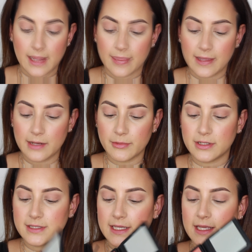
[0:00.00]
And then I'm
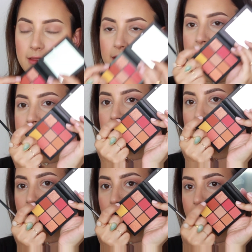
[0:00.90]
gonna take this
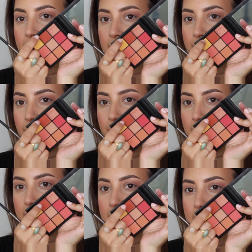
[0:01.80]
like red
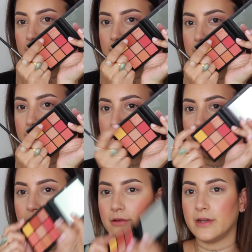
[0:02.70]
brick
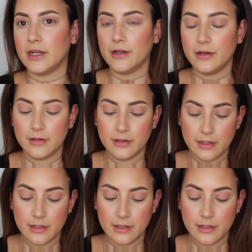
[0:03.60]
shade over here